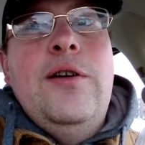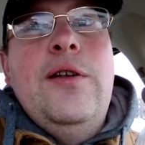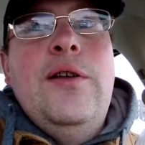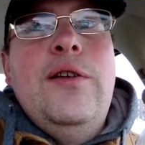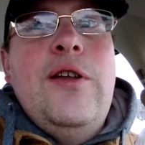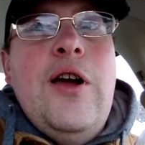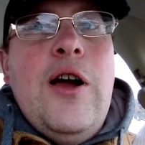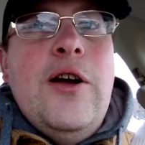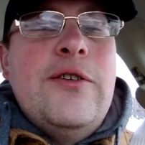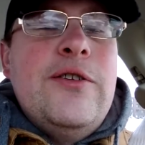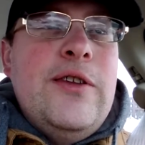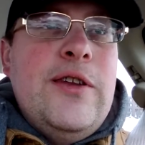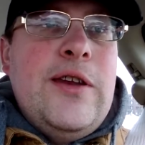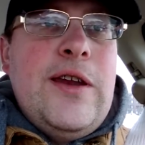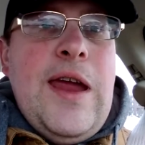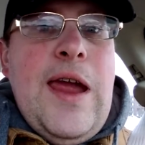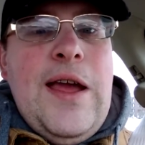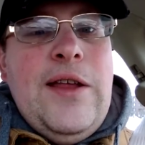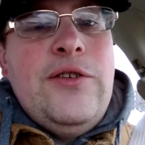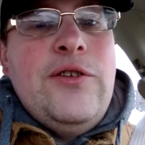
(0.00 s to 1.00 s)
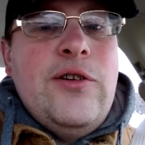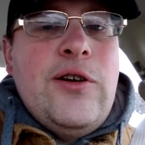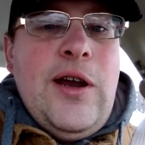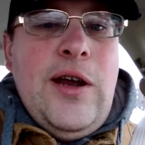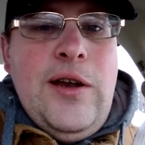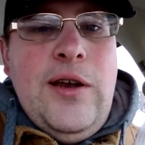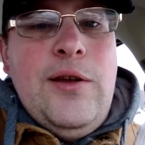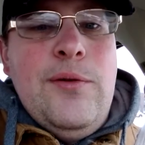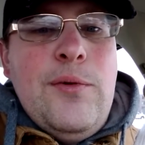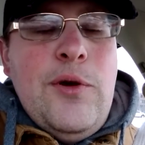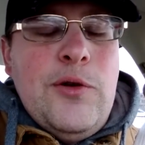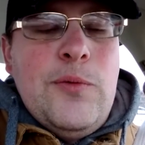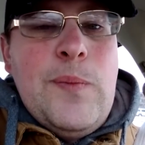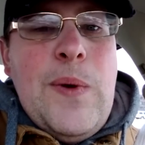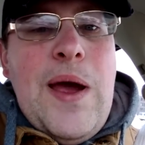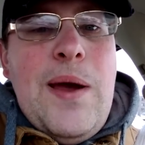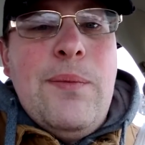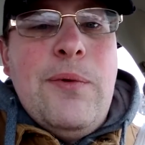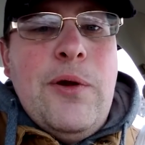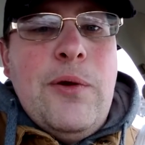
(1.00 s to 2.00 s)
The dogs and the cats are kind of the most
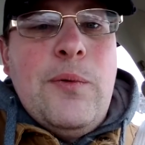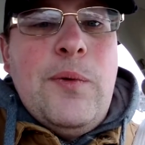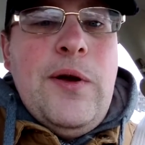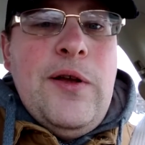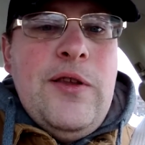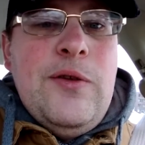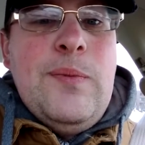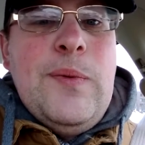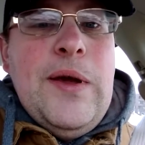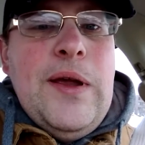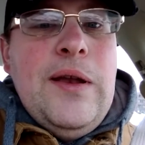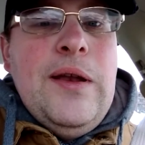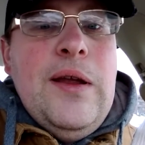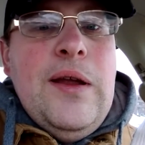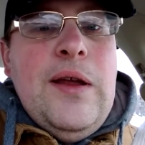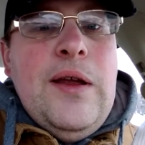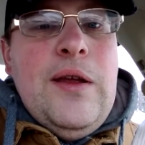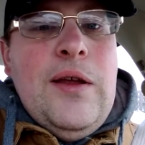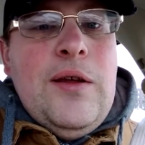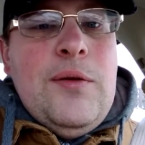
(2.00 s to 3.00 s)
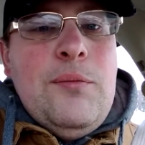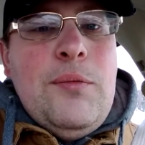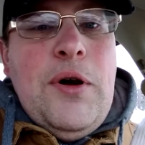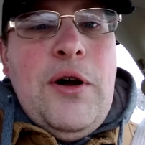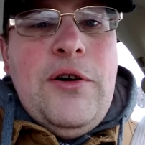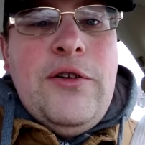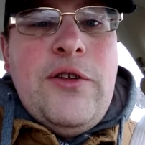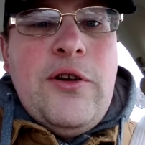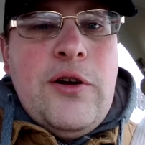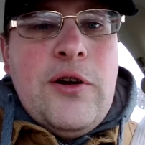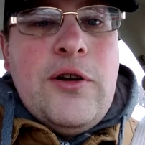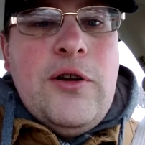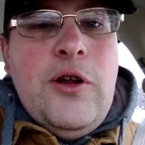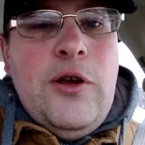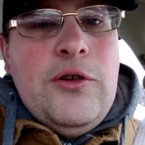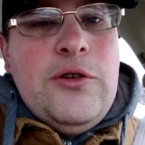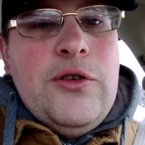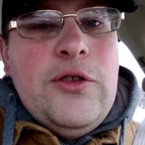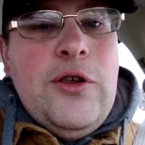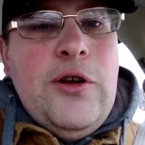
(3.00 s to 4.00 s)
popular ones, but birds are a
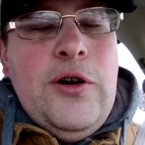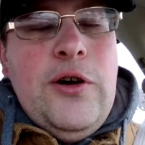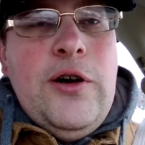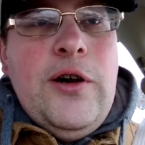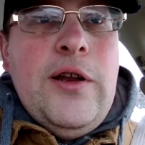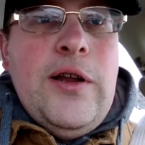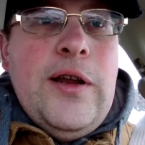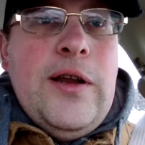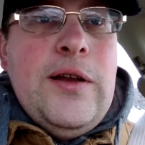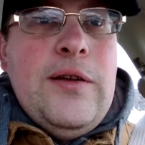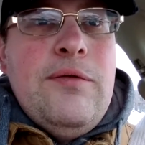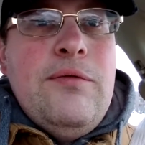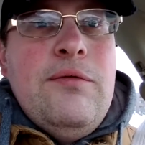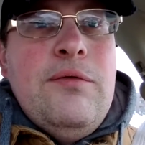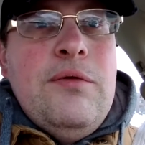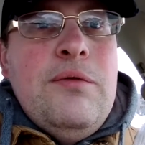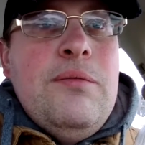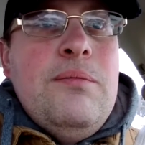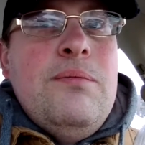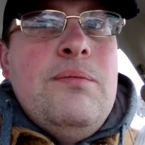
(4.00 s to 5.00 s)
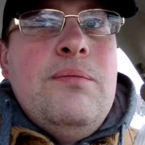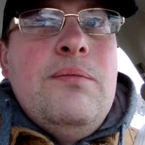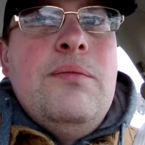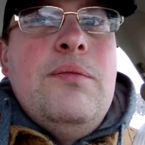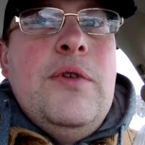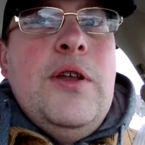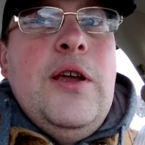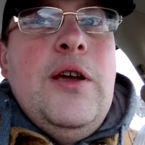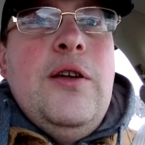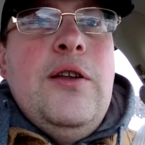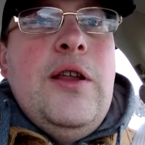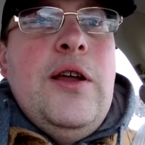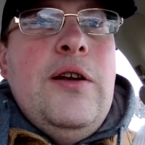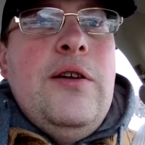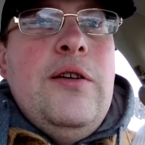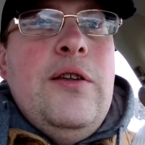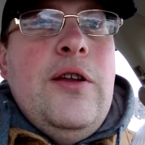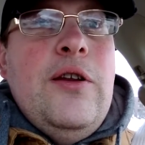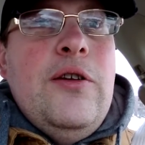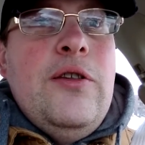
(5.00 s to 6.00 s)
close third, and you know they're
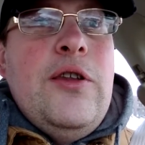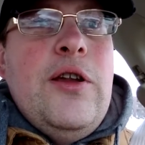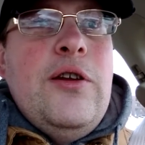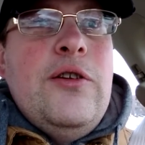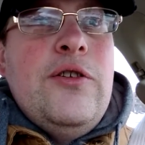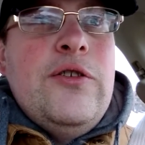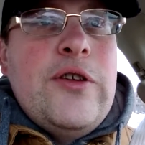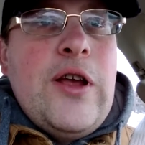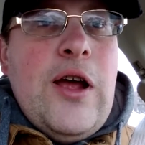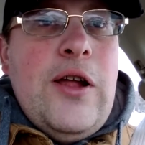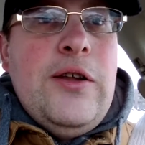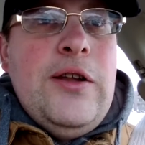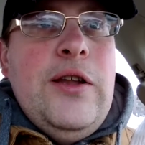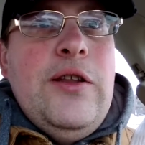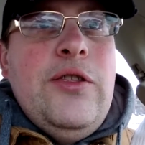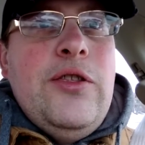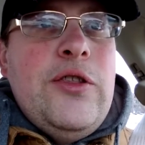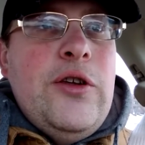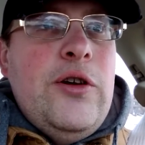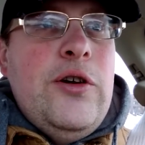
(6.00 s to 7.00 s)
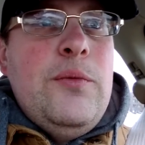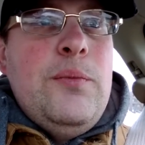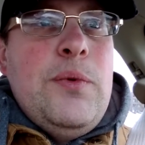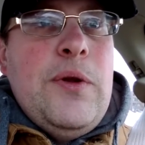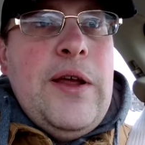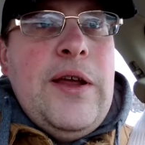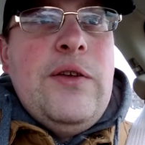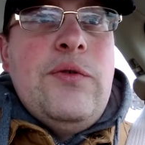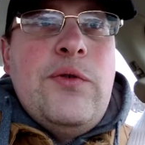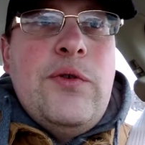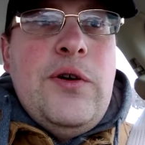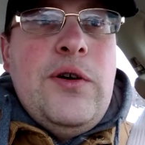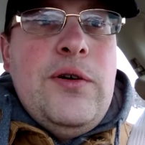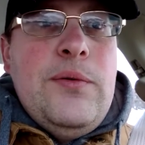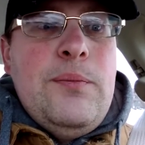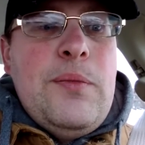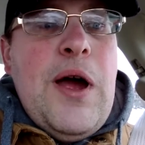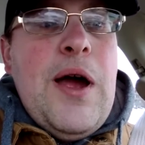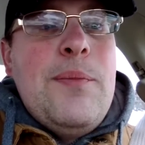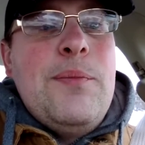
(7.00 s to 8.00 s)
they're they're solid third place for
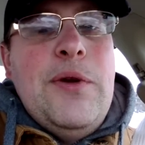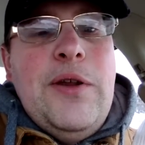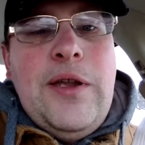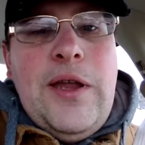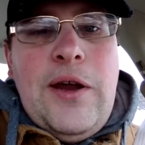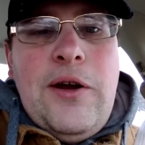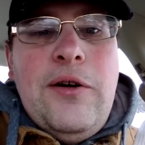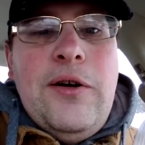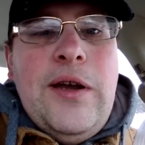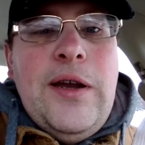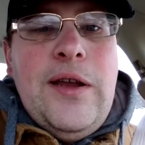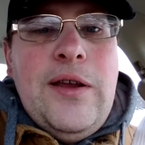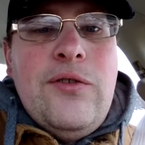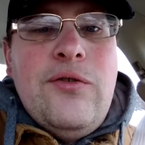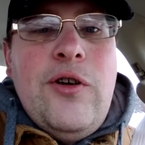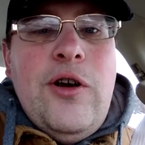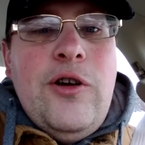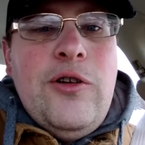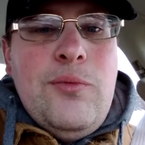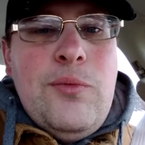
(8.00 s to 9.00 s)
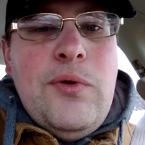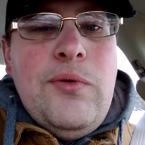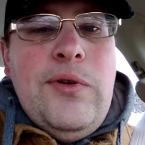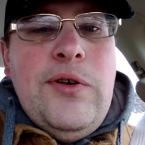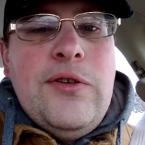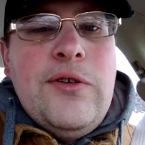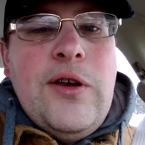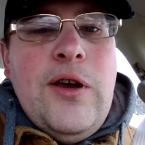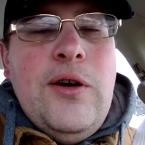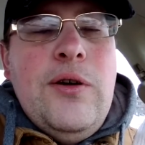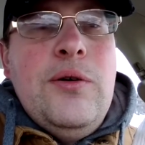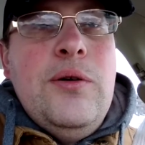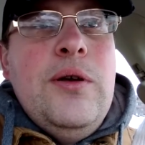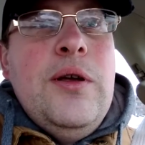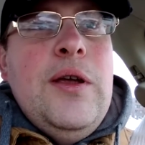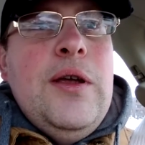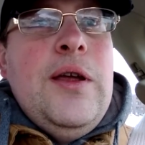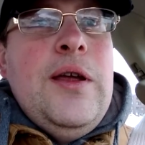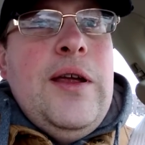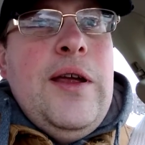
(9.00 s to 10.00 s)
popularity as far as movies go,
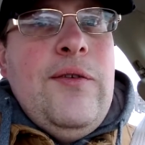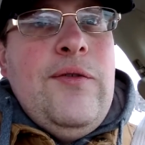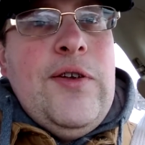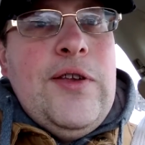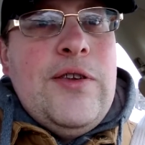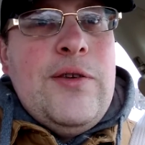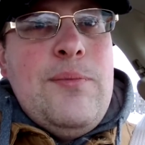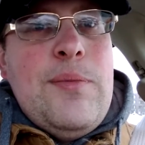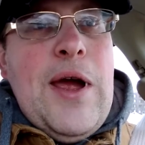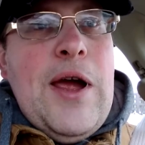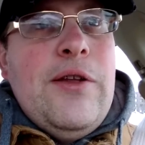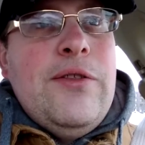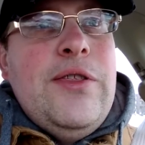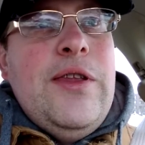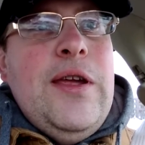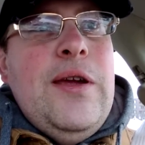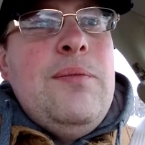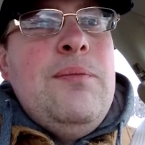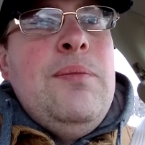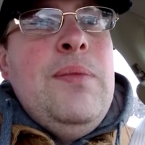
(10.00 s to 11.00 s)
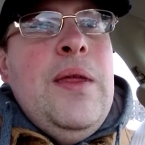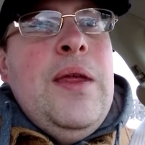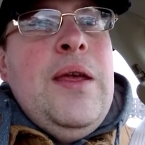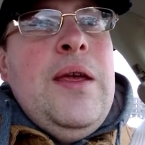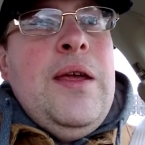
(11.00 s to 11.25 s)
if it's about them.